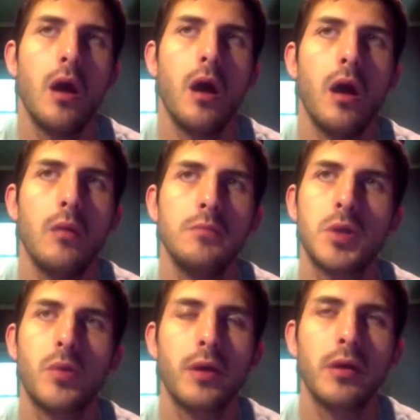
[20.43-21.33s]
To
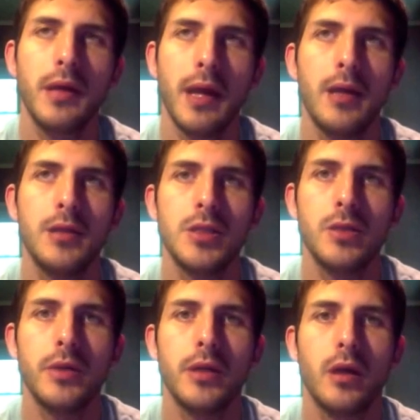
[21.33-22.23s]
quickly get
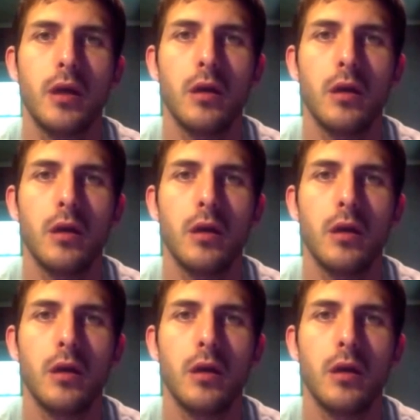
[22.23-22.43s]
into it,